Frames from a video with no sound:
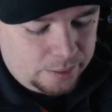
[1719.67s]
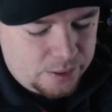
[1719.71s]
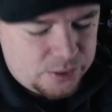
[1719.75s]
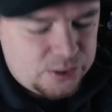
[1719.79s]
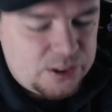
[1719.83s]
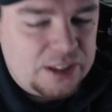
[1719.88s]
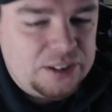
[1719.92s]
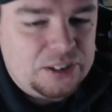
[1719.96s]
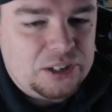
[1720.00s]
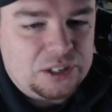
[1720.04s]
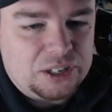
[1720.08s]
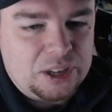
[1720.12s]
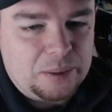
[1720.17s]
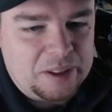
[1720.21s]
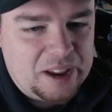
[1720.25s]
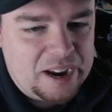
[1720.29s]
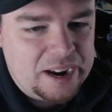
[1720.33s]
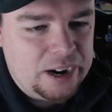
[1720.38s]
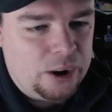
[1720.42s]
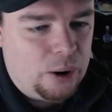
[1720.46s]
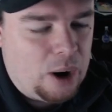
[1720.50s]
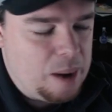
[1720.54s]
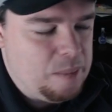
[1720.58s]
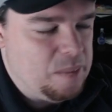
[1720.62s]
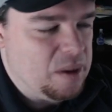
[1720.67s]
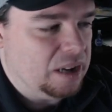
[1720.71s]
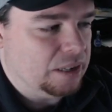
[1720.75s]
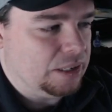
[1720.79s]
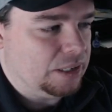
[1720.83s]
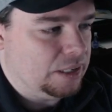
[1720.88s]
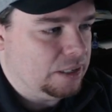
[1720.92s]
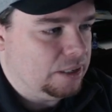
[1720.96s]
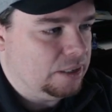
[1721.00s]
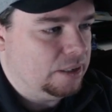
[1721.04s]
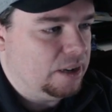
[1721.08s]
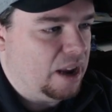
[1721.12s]
that's just something, I
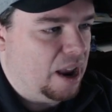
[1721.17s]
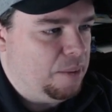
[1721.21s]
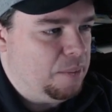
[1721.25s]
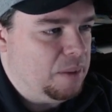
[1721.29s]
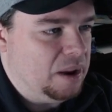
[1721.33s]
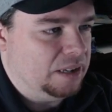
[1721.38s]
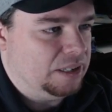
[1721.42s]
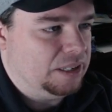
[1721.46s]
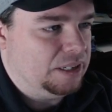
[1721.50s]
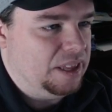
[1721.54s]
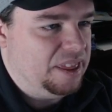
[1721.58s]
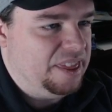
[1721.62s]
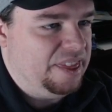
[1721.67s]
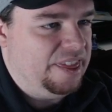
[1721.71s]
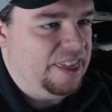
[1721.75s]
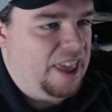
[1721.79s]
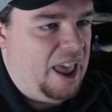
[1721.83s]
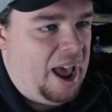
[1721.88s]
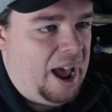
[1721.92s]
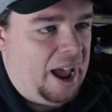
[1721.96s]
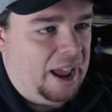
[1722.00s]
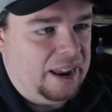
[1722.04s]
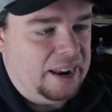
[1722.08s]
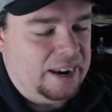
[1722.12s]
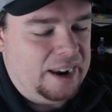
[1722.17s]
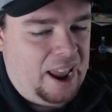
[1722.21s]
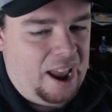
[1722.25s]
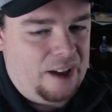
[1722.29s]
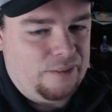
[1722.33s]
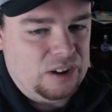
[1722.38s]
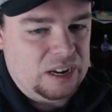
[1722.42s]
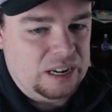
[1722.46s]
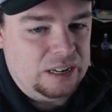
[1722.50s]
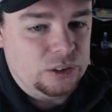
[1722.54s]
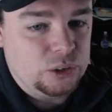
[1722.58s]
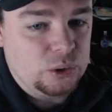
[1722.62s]
miss that, and
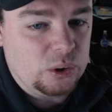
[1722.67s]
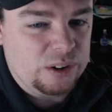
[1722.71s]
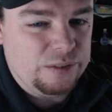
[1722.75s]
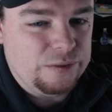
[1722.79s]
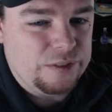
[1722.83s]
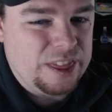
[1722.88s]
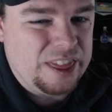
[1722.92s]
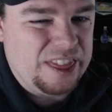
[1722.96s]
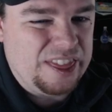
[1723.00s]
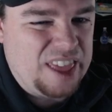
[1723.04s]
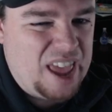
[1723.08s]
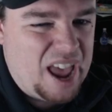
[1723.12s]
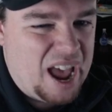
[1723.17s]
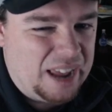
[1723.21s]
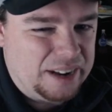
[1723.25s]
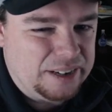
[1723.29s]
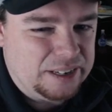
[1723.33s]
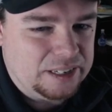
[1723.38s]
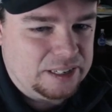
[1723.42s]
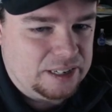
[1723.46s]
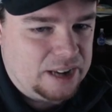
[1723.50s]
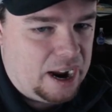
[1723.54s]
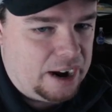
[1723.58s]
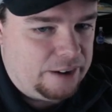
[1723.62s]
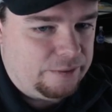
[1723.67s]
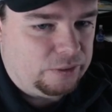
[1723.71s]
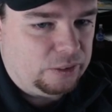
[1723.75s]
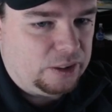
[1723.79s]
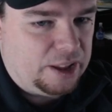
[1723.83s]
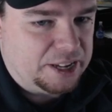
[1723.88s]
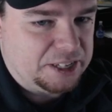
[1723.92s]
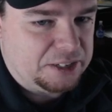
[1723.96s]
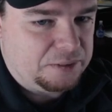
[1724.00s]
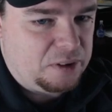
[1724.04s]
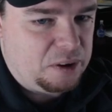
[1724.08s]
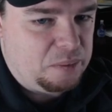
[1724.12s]
having sort of that design
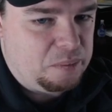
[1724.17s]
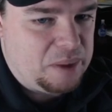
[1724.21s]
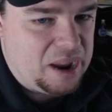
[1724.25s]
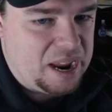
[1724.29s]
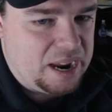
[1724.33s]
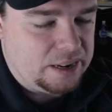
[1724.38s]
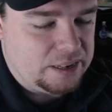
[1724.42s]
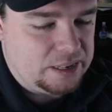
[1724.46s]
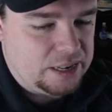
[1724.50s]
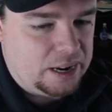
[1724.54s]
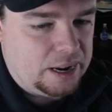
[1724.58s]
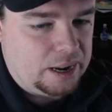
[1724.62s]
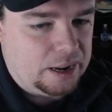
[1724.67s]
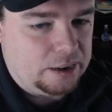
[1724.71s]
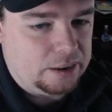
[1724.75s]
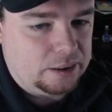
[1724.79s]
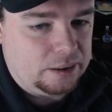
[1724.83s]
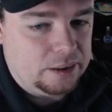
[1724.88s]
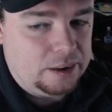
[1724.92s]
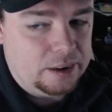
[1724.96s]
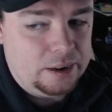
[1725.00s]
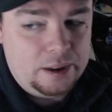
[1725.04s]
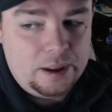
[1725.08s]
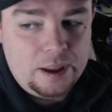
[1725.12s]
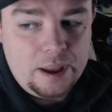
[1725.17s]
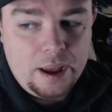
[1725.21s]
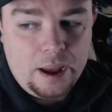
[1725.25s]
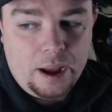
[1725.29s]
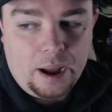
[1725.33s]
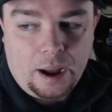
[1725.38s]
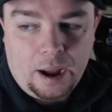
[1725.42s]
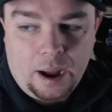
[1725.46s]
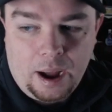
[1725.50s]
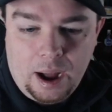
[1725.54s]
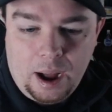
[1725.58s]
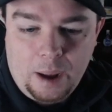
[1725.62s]
philosophy baked in.
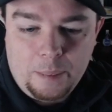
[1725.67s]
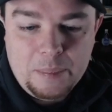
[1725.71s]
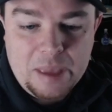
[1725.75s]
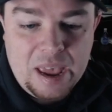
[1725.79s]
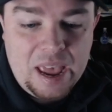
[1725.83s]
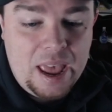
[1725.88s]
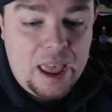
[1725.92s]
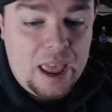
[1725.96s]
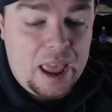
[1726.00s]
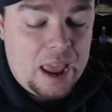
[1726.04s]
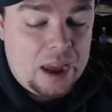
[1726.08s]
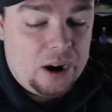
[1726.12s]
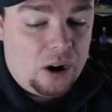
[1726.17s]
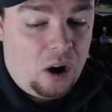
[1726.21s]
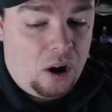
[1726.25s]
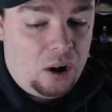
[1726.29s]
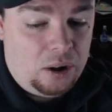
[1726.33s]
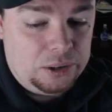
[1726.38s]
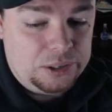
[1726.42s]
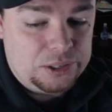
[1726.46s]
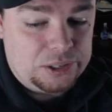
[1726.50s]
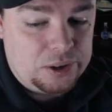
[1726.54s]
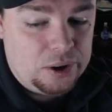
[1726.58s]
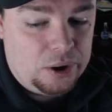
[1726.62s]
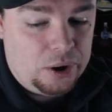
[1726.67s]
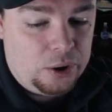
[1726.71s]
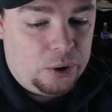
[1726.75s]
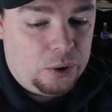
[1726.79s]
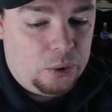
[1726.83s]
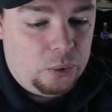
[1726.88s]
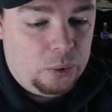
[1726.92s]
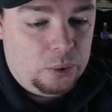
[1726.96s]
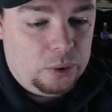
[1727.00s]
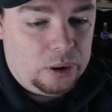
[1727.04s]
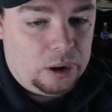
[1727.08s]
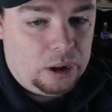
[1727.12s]
It
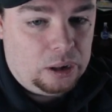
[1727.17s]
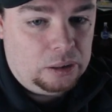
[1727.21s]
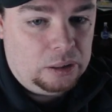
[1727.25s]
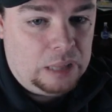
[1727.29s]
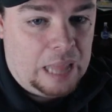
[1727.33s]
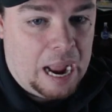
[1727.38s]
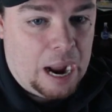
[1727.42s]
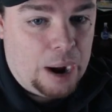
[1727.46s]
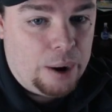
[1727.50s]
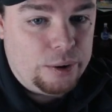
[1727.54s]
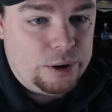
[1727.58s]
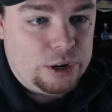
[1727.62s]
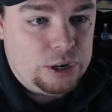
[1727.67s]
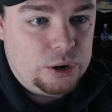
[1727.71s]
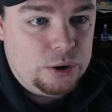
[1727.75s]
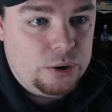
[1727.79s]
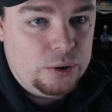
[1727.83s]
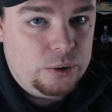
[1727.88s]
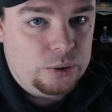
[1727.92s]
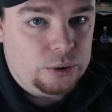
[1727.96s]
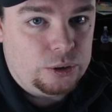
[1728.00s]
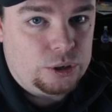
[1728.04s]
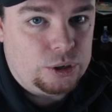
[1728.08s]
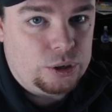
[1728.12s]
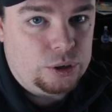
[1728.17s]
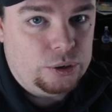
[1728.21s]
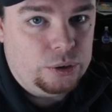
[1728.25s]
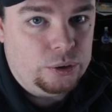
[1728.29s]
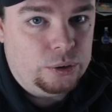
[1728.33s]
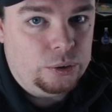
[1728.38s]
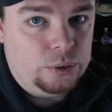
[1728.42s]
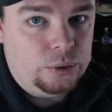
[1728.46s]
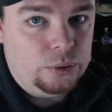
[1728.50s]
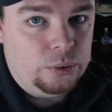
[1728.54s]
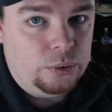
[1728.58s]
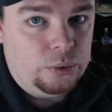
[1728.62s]
also allowed you
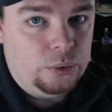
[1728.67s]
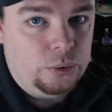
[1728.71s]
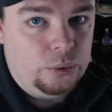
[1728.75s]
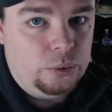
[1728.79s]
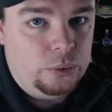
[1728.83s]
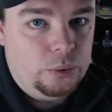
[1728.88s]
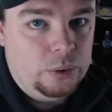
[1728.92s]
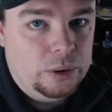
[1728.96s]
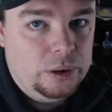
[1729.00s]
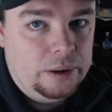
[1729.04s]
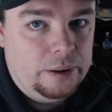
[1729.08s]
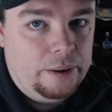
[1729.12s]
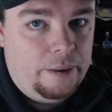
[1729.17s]
to